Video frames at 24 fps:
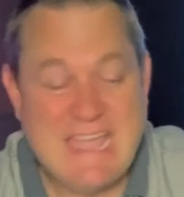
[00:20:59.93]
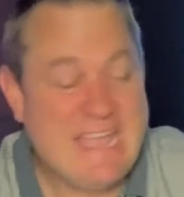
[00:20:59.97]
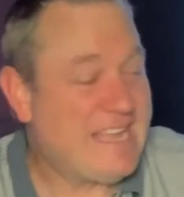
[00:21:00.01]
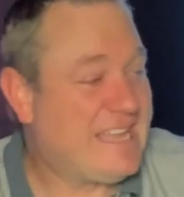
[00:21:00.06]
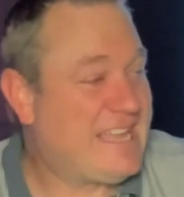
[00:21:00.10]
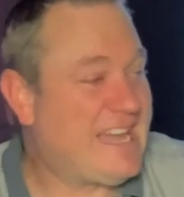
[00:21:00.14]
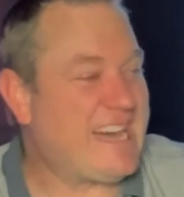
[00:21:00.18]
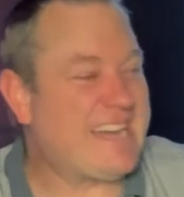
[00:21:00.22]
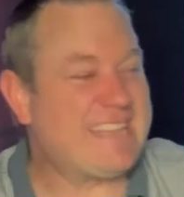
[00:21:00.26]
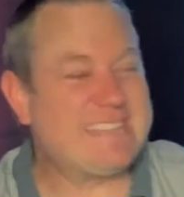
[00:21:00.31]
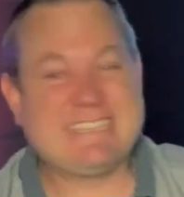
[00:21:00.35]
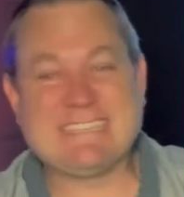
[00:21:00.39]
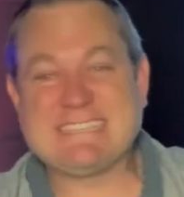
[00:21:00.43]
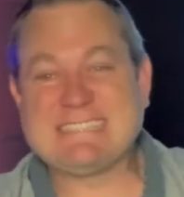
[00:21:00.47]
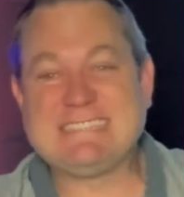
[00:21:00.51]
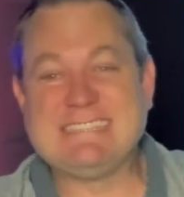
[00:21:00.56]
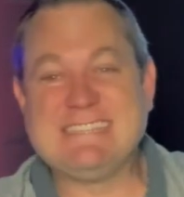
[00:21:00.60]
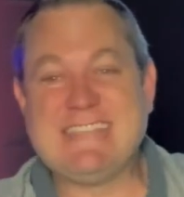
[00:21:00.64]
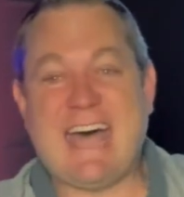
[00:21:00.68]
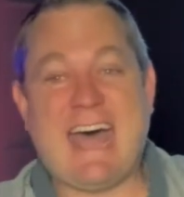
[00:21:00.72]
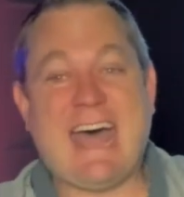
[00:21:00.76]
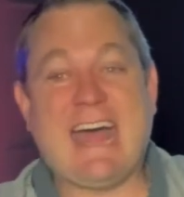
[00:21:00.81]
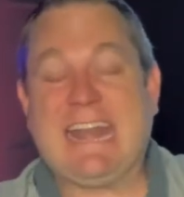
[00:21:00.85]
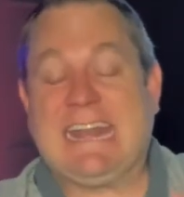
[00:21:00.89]
God does
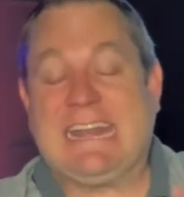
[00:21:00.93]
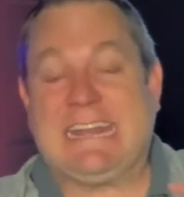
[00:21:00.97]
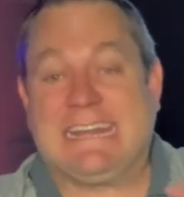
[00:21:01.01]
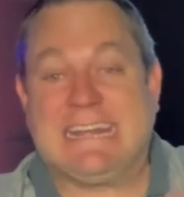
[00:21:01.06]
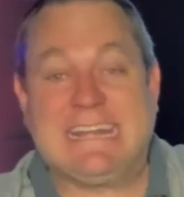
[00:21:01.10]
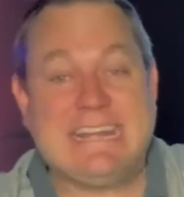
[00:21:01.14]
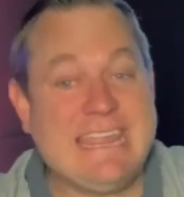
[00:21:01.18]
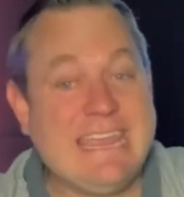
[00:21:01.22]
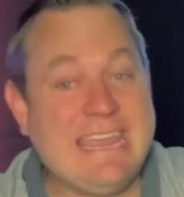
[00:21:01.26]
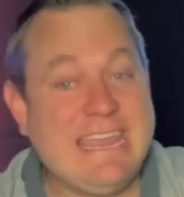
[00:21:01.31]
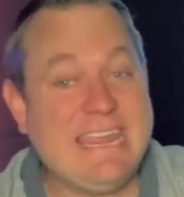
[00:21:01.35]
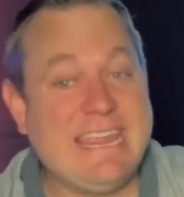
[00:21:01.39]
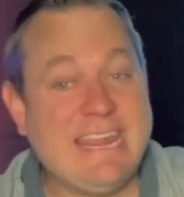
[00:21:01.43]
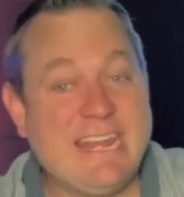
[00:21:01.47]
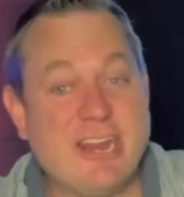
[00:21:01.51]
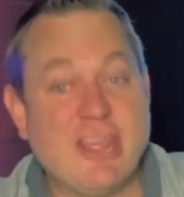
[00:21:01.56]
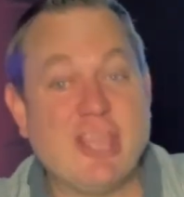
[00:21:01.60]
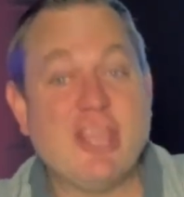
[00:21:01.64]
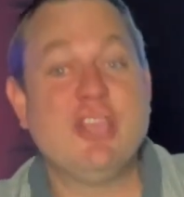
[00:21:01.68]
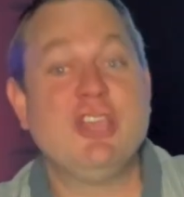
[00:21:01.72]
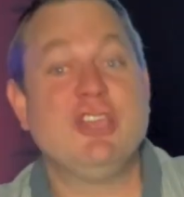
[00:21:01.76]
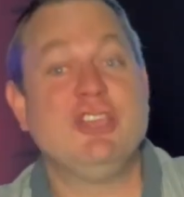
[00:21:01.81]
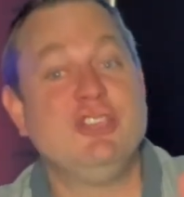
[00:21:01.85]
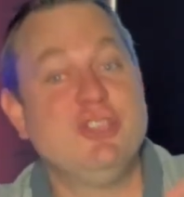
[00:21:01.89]
not
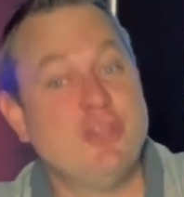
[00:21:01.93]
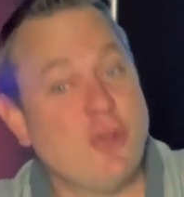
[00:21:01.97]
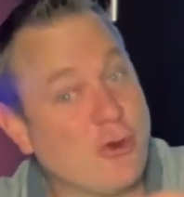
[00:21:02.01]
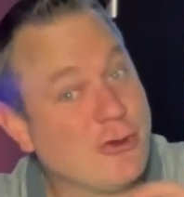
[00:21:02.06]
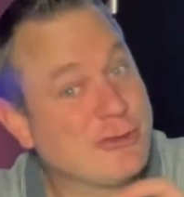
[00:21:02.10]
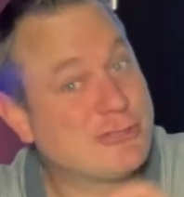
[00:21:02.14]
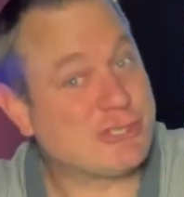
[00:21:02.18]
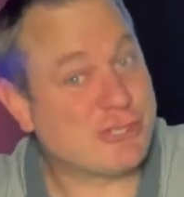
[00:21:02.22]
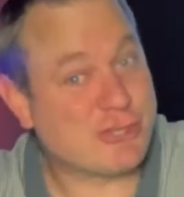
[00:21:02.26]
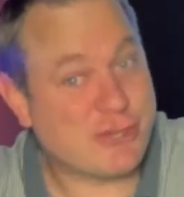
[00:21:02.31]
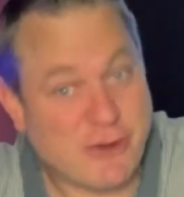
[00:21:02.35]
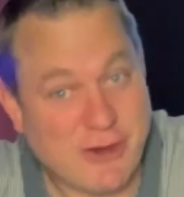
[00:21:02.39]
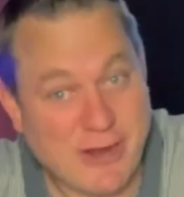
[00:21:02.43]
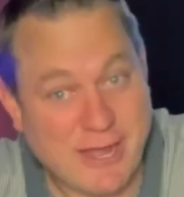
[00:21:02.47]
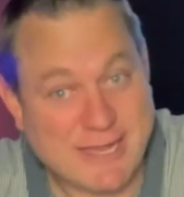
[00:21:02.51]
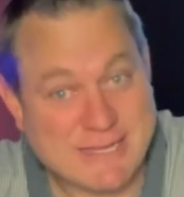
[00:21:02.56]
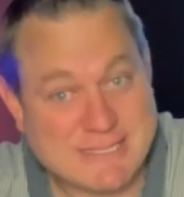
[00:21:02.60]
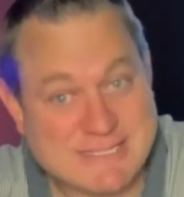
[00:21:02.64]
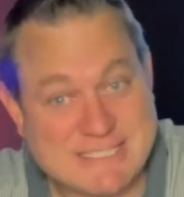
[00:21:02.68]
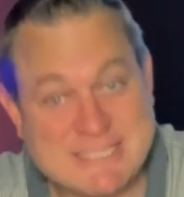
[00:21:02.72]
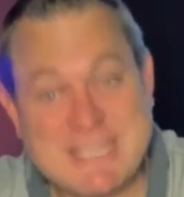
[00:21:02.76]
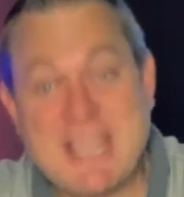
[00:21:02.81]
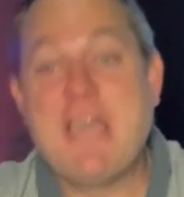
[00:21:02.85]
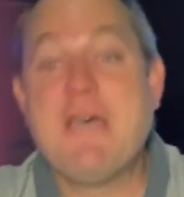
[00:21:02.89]
need your
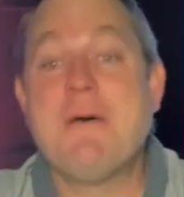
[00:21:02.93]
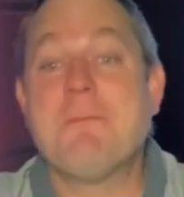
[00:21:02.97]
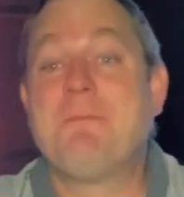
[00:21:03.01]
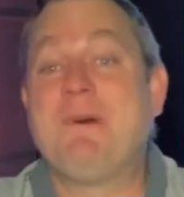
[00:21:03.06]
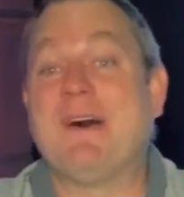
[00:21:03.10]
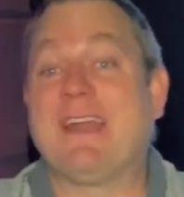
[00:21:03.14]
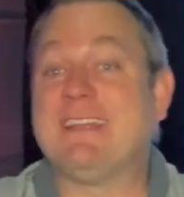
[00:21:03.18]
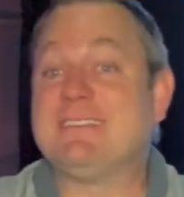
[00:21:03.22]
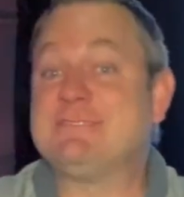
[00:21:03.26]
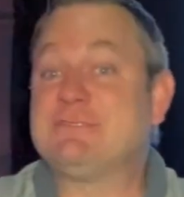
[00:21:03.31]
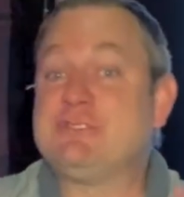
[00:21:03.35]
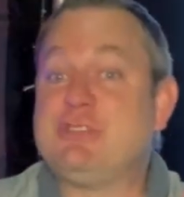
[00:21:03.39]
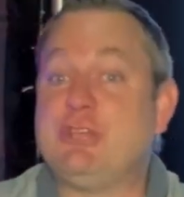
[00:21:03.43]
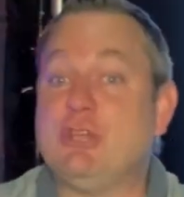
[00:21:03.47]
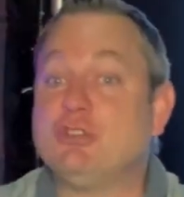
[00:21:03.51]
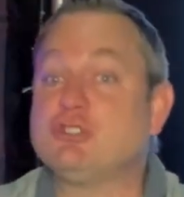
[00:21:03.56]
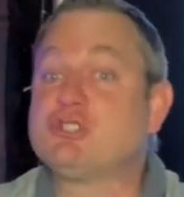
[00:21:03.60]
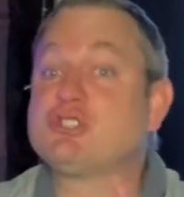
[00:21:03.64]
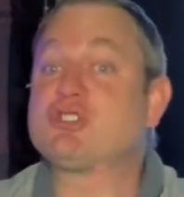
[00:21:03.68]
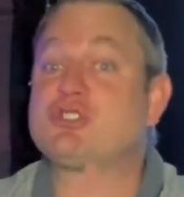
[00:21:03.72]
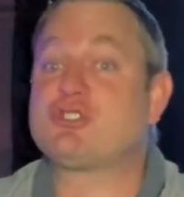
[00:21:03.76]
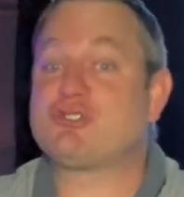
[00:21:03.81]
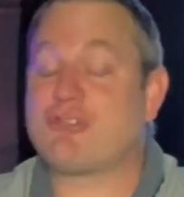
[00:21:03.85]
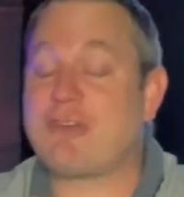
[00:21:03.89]
trust, but as you
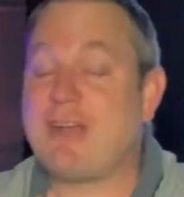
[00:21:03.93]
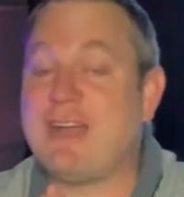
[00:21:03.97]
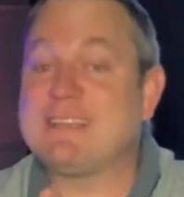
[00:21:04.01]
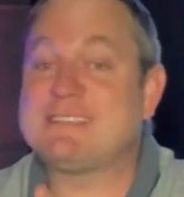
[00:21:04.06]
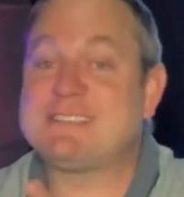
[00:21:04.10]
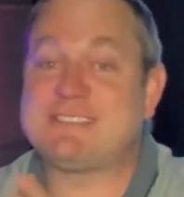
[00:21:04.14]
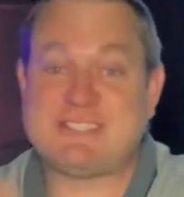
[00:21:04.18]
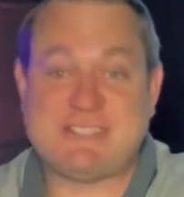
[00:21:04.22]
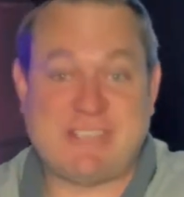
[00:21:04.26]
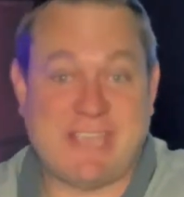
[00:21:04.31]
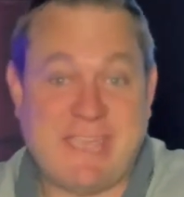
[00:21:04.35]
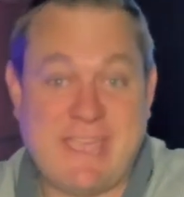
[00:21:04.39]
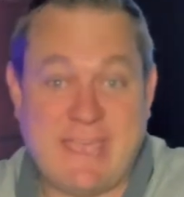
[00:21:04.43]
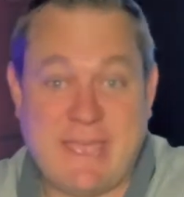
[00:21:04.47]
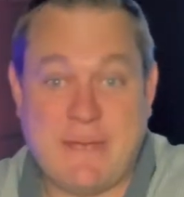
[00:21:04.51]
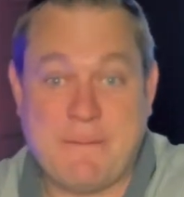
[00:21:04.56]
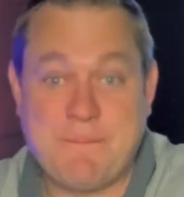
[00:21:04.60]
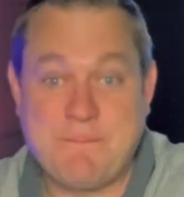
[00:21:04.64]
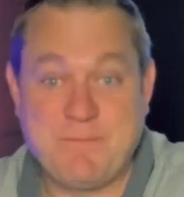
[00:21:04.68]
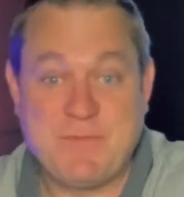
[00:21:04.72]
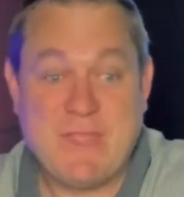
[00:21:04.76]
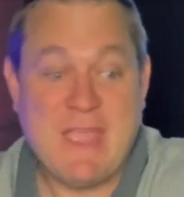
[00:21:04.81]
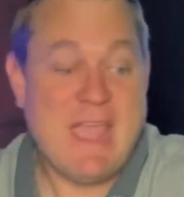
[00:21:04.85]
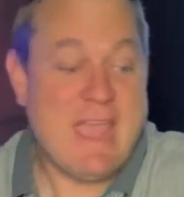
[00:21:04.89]
trust him,